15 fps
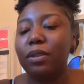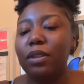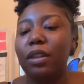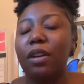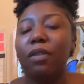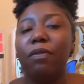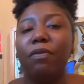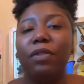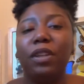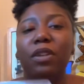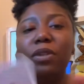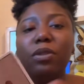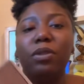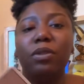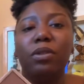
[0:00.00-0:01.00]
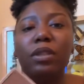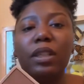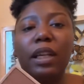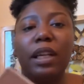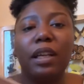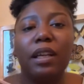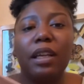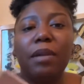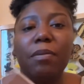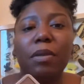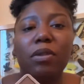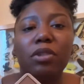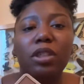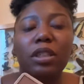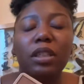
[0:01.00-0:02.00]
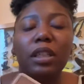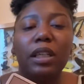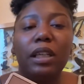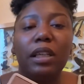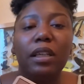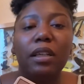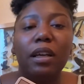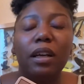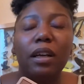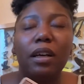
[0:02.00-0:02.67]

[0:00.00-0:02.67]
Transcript: confused and emotionally